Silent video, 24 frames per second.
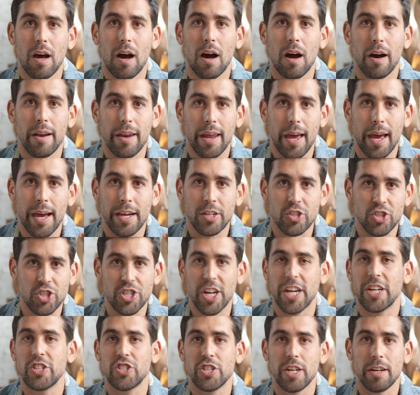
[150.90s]
on
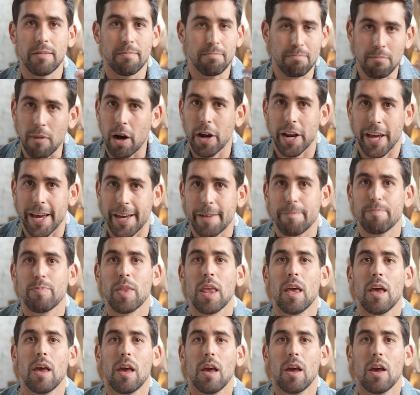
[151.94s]
exchanging money.
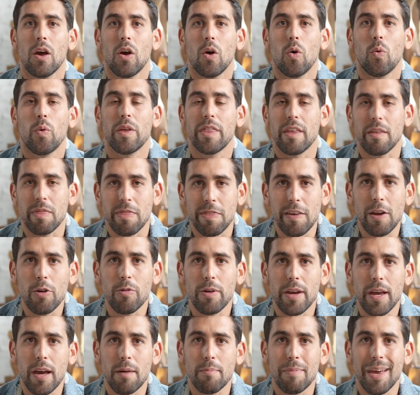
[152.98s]
With
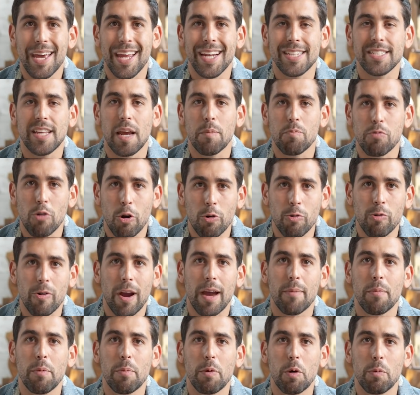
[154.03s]
Ethereum, it is a
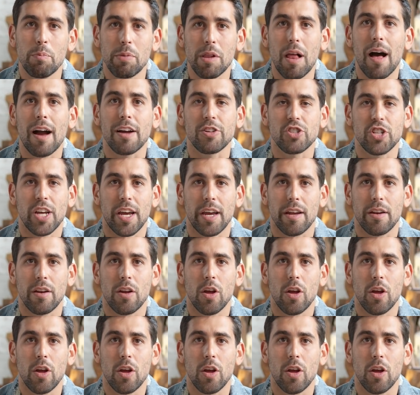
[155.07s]
programmable blockchain